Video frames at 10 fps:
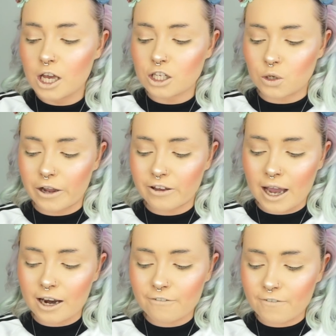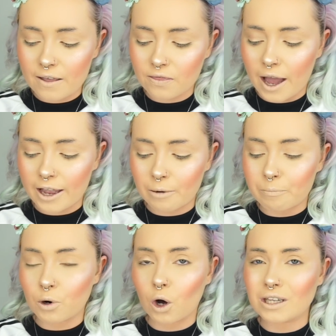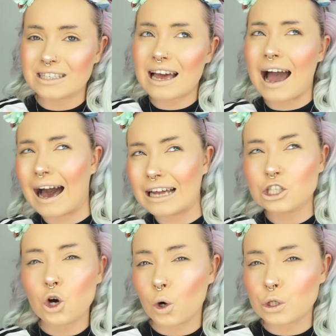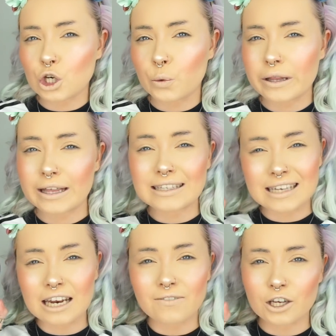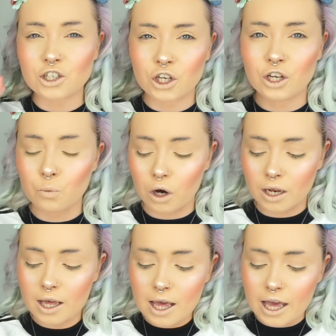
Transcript: So I kind of find that I can bronze and contour with it. It's kind of like a 2-in-1.